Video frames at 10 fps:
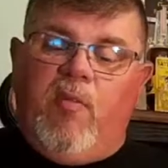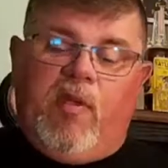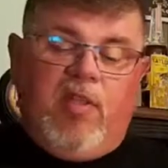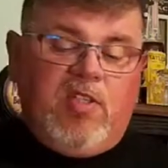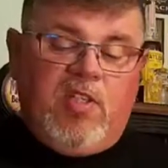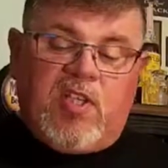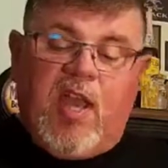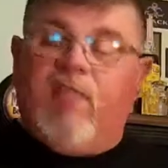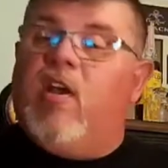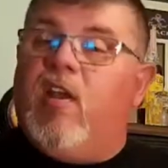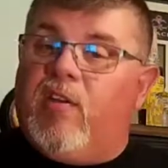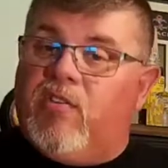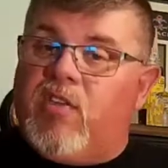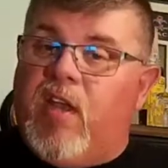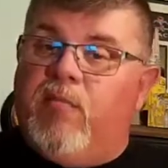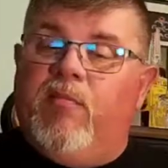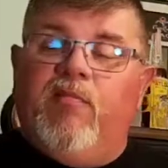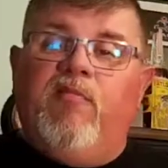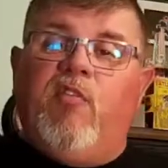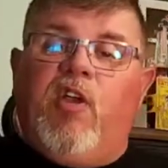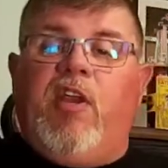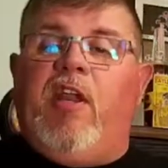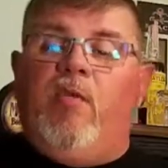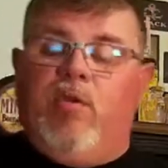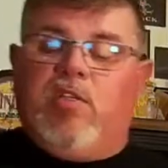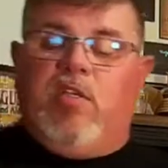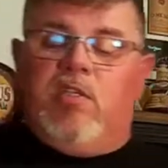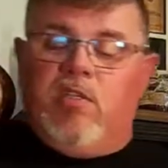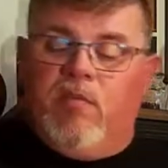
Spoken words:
because it is kind of a collector's item for Canadian whiskeys.